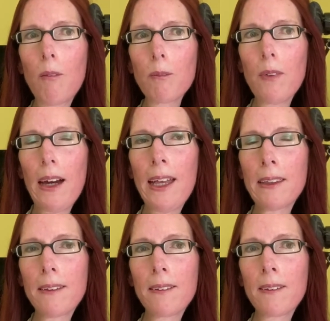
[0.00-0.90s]

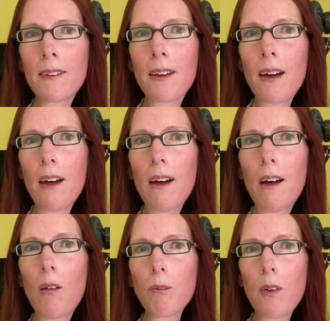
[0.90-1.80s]
And
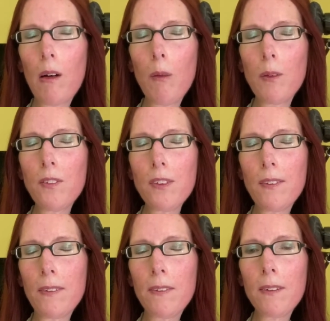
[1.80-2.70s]
it was just
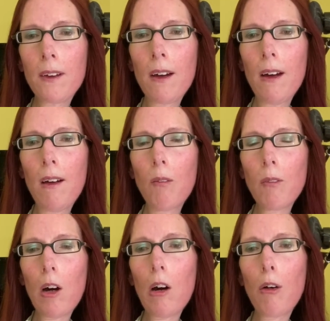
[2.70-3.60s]

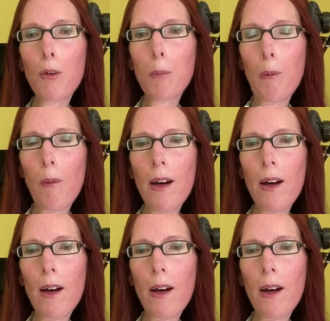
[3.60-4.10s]
horrible.